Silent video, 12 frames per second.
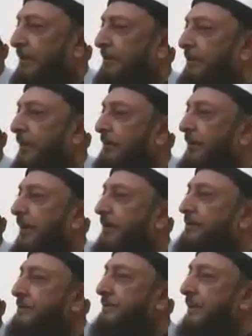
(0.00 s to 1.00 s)
It is not
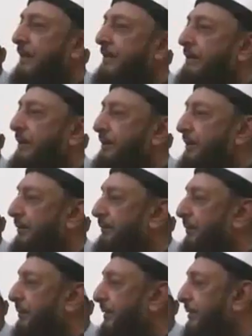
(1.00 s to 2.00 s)
uncharitable
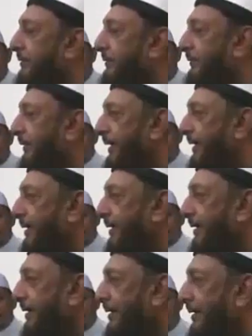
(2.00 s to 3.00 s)
for me to say
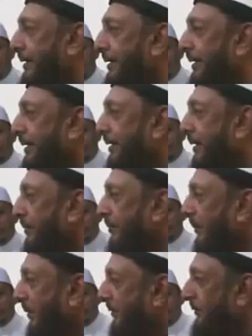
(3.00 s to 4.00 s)
that
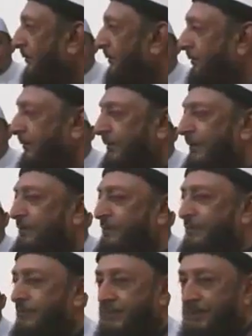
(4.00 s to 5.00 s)
most of the
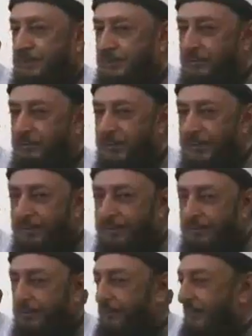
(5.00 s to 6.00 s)
literature that you
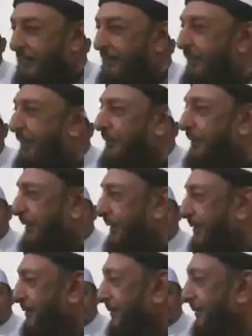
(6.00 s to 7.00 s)
find written in the modern
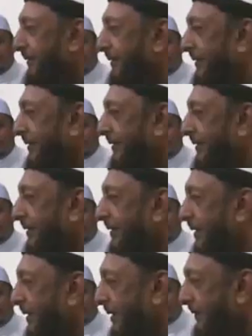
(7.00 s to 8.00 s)

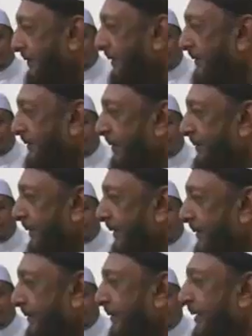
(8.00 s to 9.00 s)
age on these
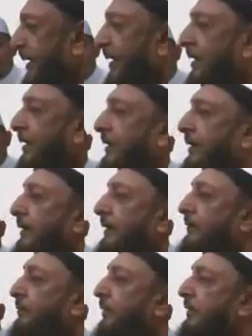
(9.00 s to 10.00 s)
subjects
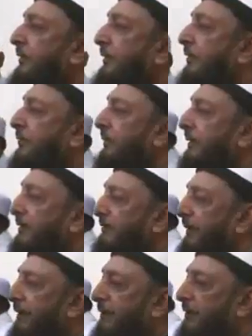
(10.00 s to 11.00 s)
is worthy of being
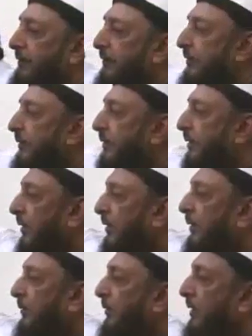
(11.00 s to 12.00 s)
sent
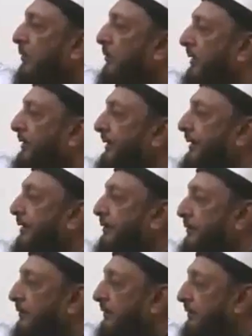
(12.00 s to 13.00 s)
on a one-way
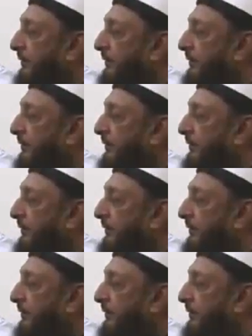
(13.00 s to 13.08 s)
ticket to